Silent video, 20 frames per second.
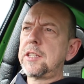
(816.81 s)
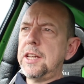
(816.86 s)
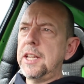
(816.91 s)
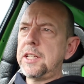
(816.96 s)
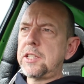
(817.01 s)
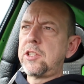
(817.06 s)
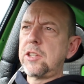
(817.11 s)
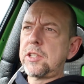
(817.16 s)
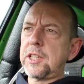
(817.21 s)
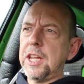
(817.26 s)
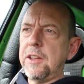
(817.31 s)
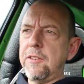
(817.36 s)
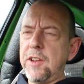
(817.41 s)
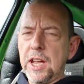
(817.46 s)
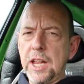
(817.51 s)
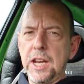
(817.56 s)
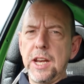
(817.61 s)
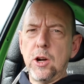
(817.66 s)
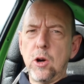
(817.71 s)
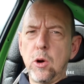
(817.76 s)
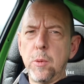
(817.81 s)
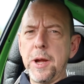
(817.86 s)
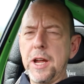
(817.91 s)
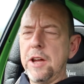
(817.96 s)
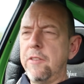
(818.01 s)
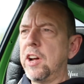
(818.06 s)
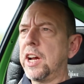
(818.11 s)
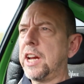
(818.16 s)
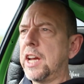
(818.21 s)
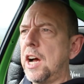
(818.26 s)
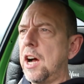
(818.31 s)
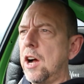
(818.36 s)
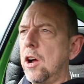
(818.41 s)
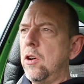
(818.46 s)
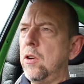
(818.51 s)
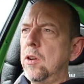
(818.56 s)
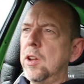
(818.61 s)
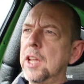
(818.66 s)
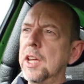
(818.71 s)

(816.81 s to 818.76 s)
so let's just give it a little bit of a go.